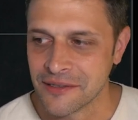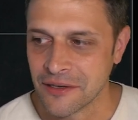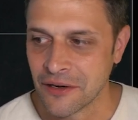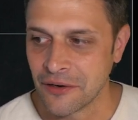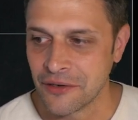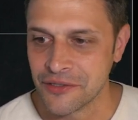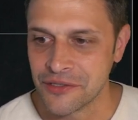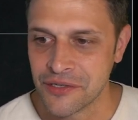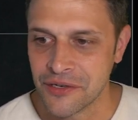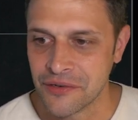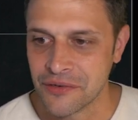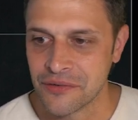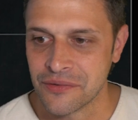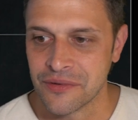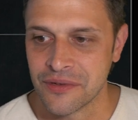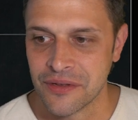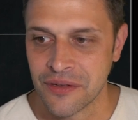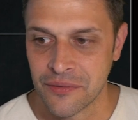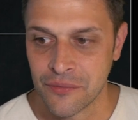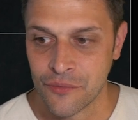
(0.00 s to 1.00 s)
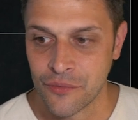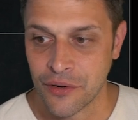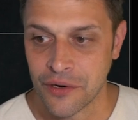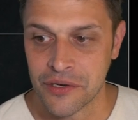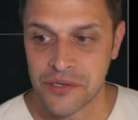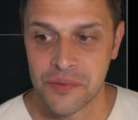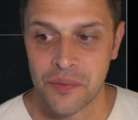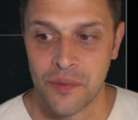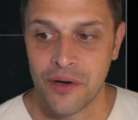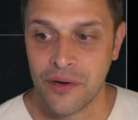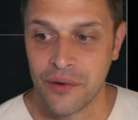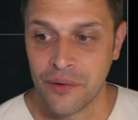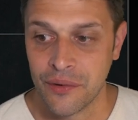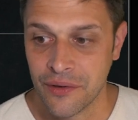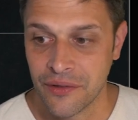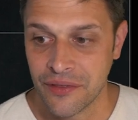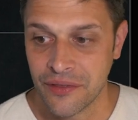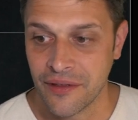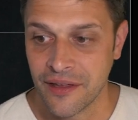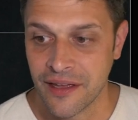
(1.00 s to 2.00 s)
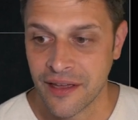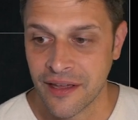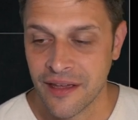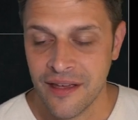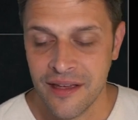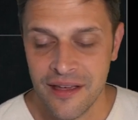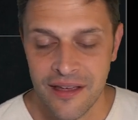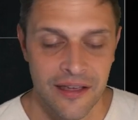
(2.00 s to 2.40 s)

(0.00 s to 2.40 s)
It also works well with, like,